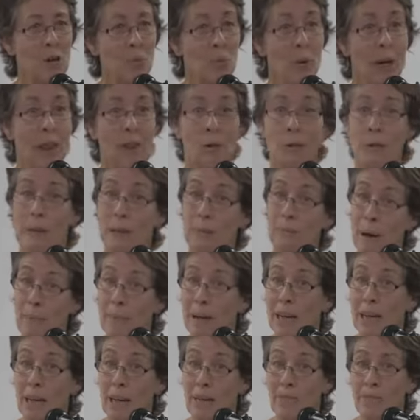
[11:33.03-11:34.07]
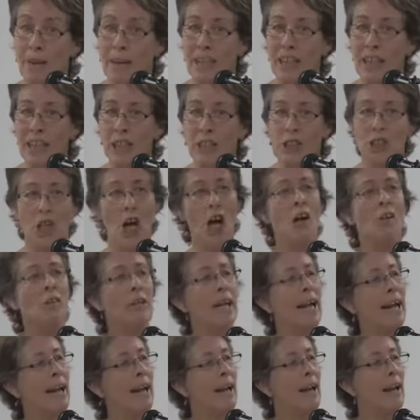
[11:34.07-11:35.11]
whether it was publicly funded
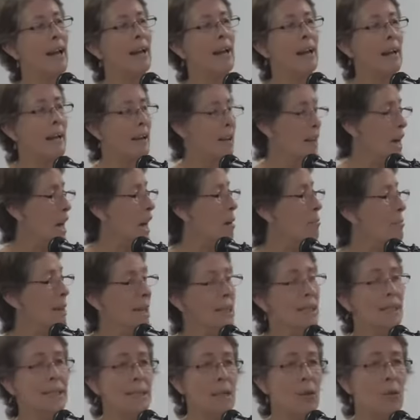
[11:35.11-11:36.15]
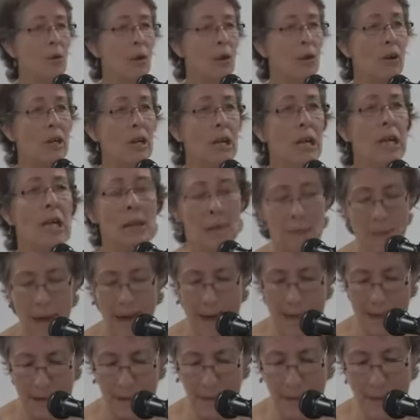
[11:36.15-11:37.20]
childcare and so on,
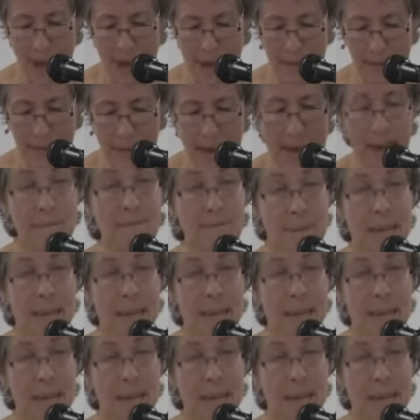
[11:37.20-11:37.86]
that